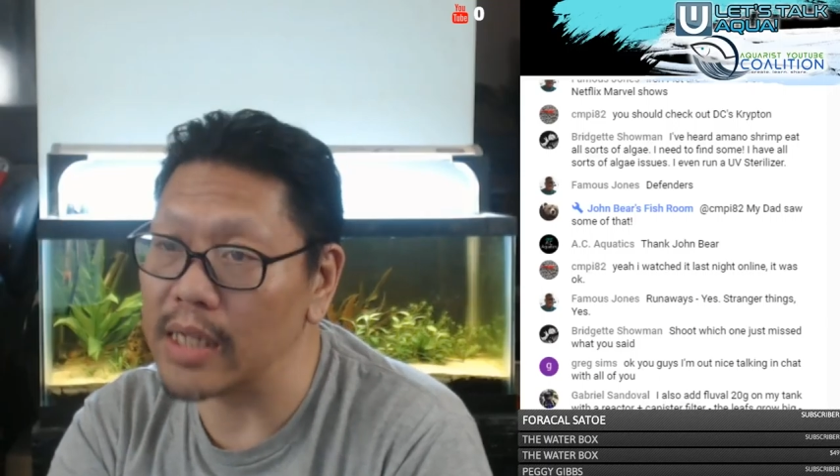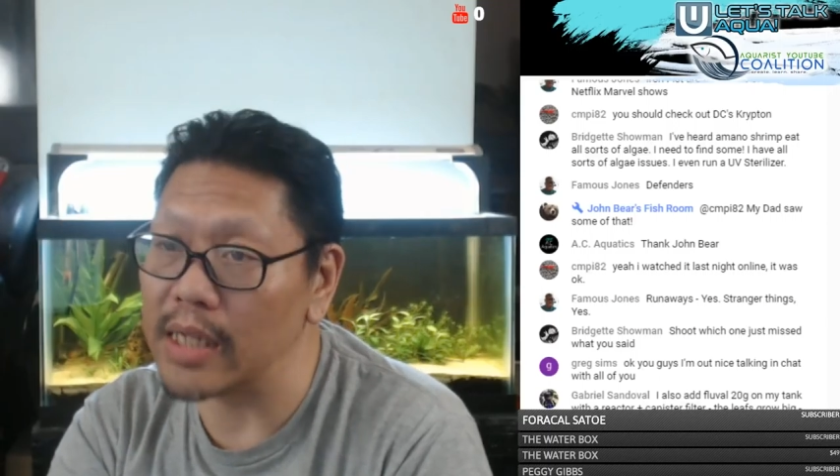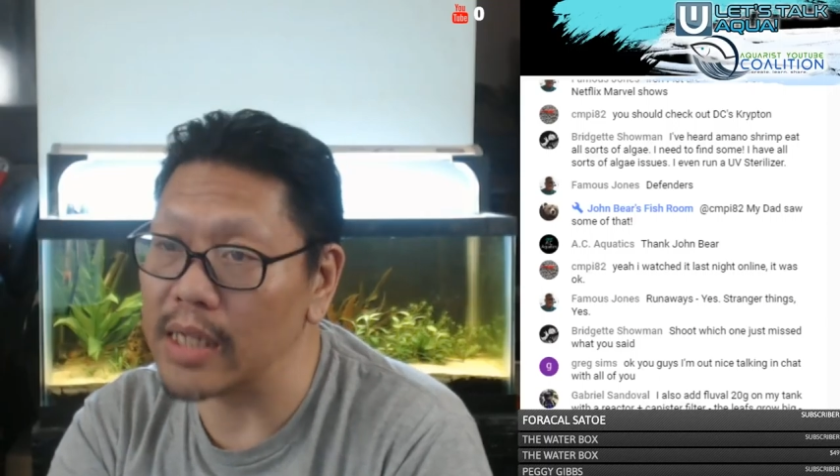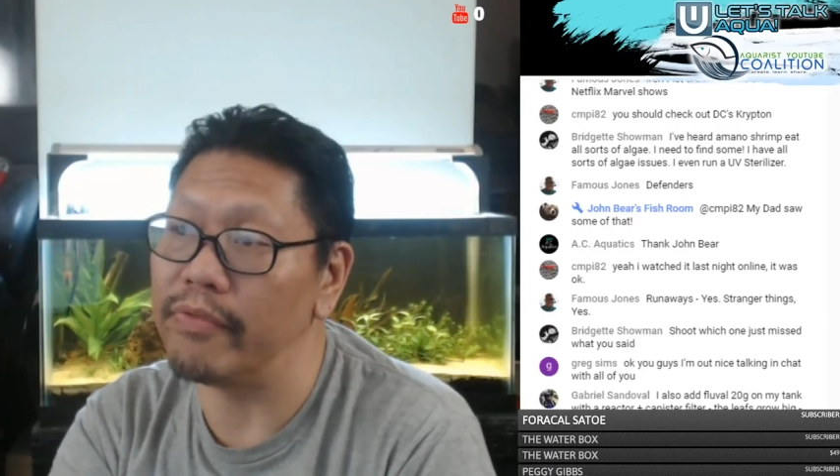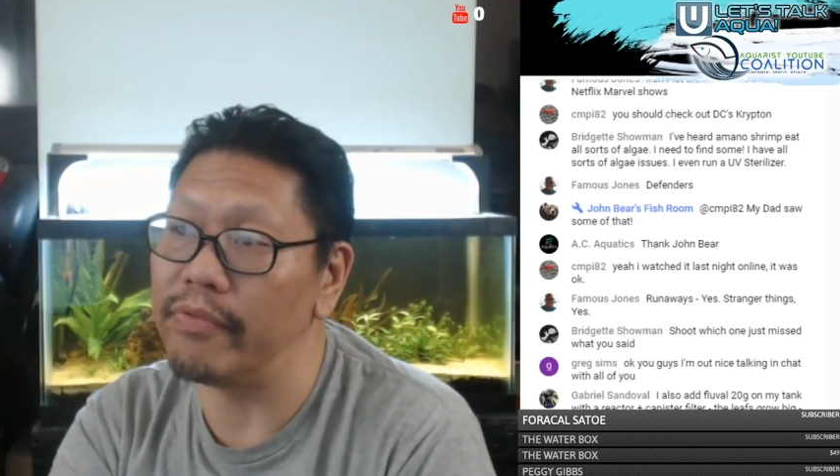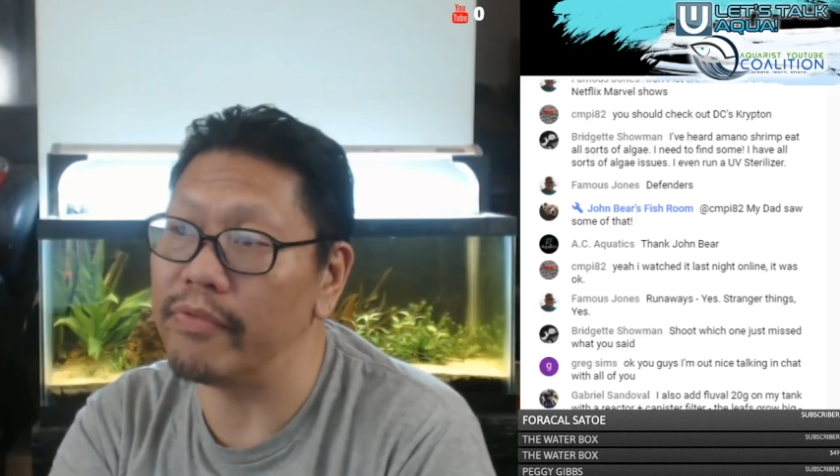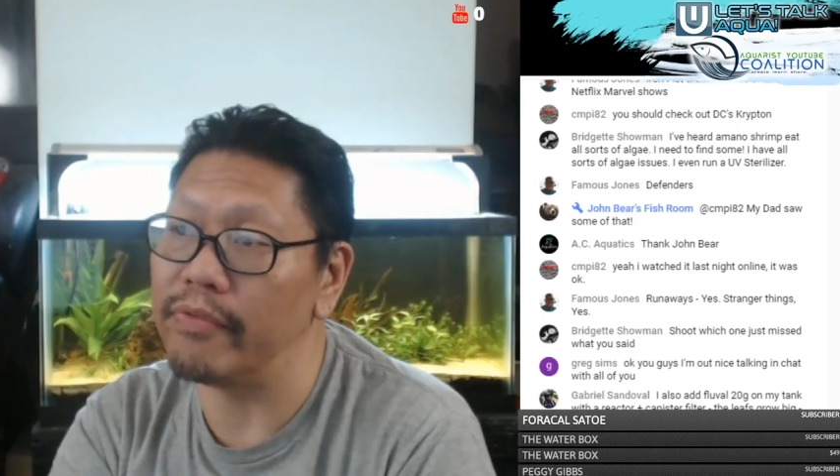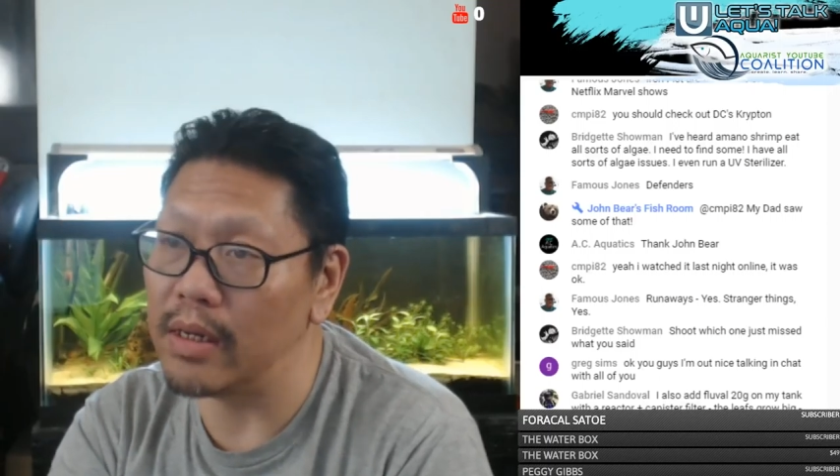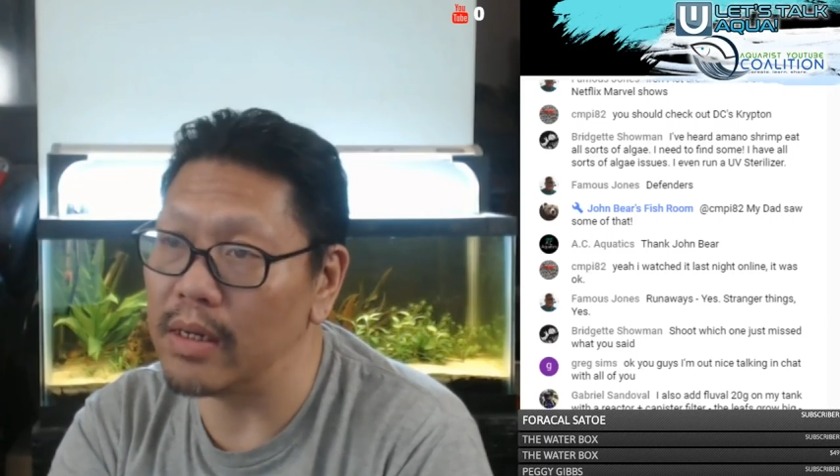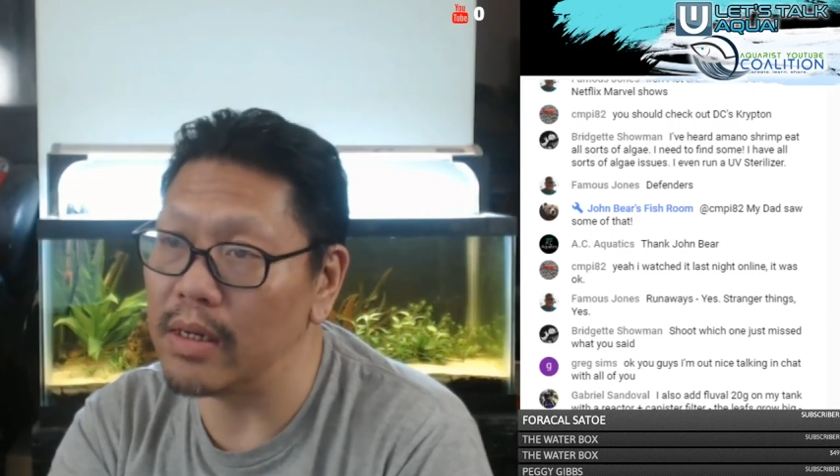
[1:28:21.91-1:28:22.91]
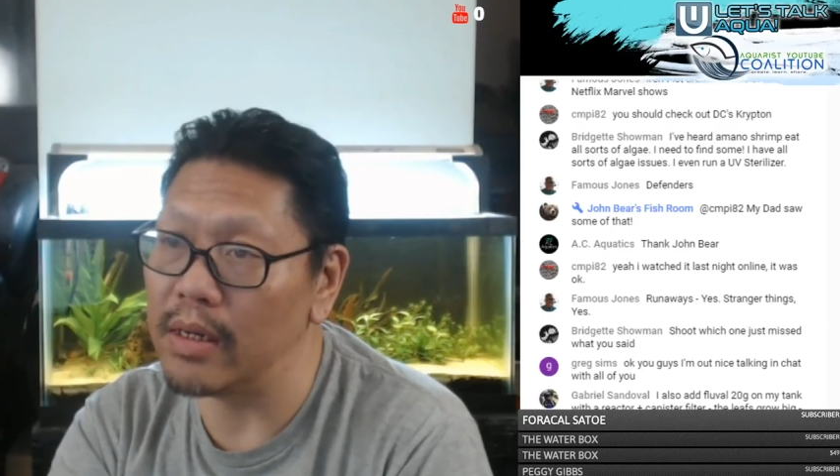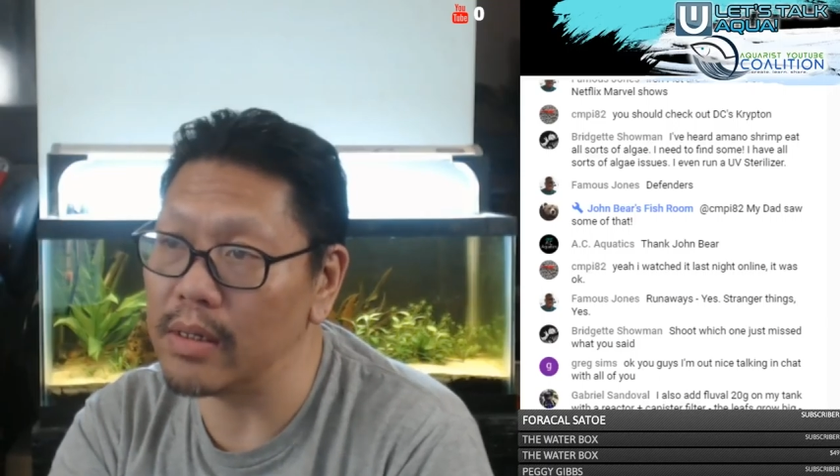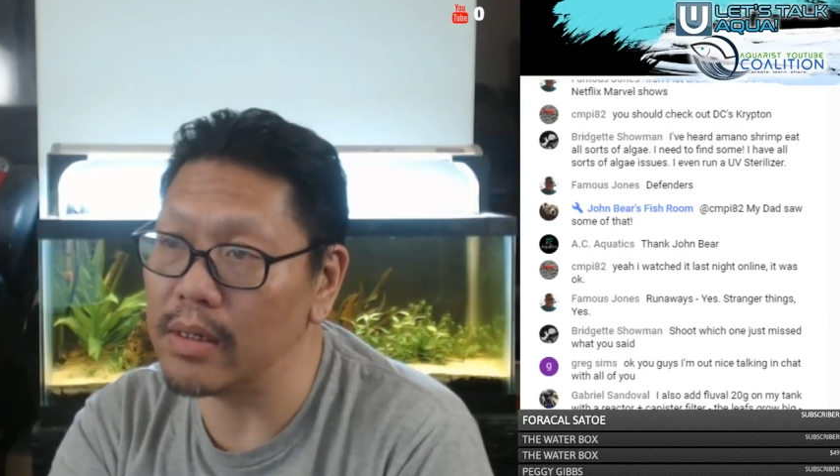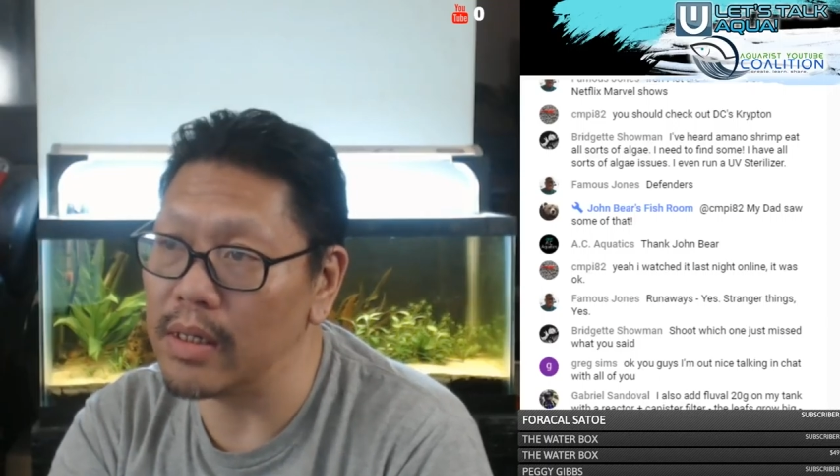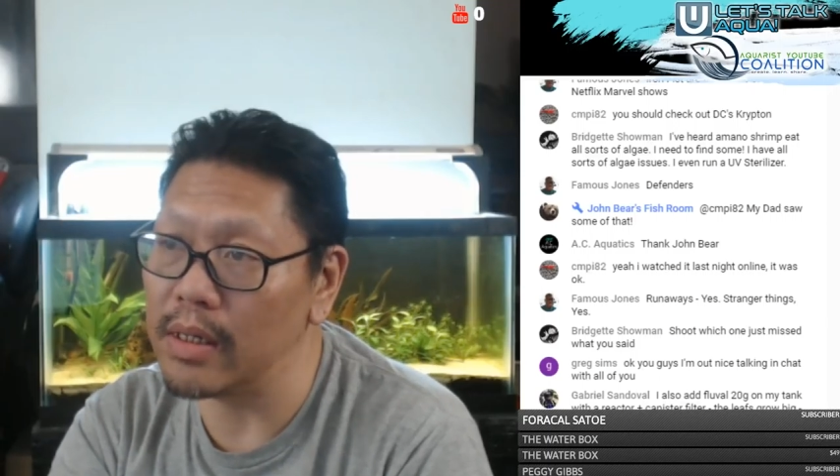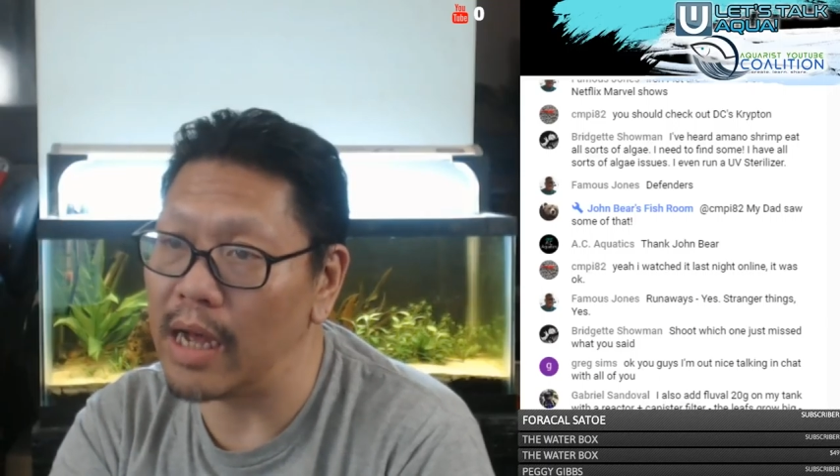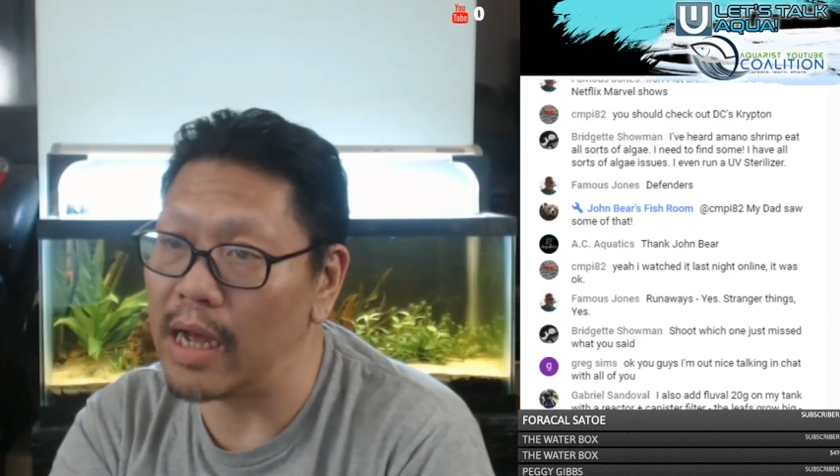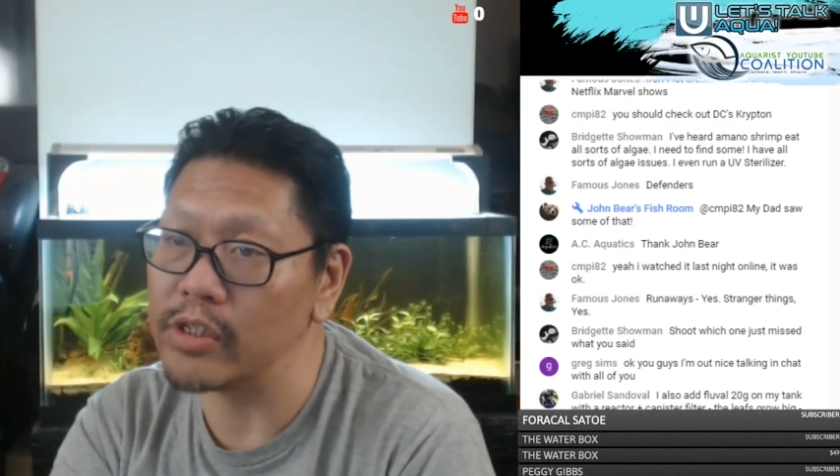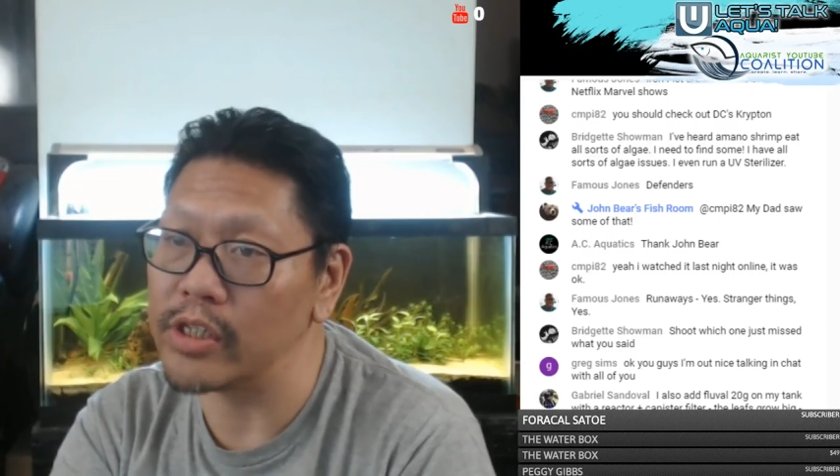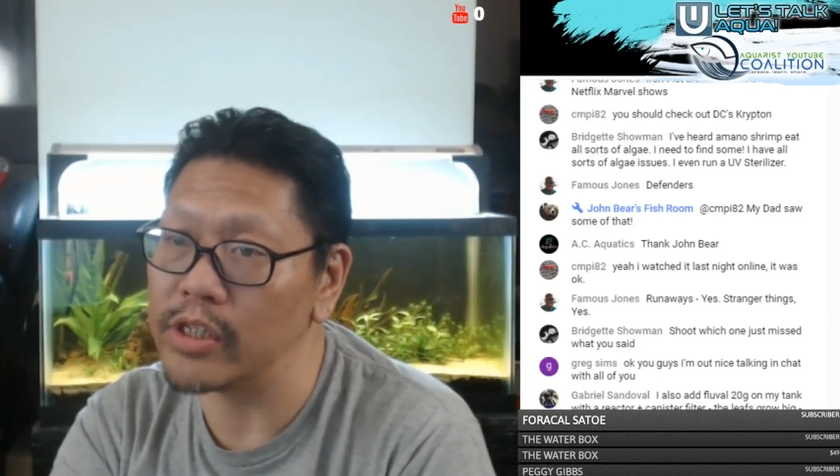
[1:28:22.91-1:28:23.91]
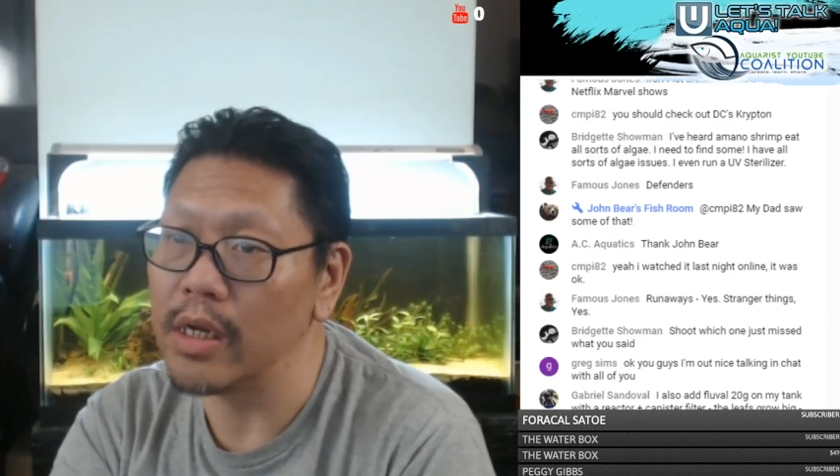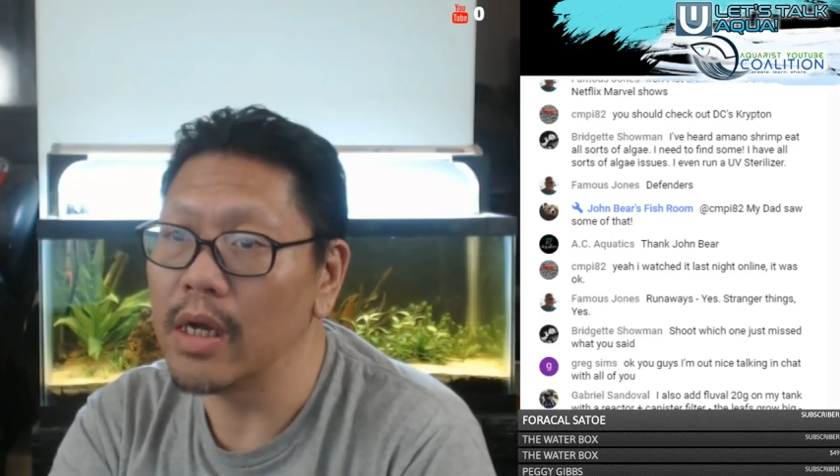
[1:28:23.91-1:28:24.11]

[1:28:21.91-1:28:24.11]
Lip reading: of algae.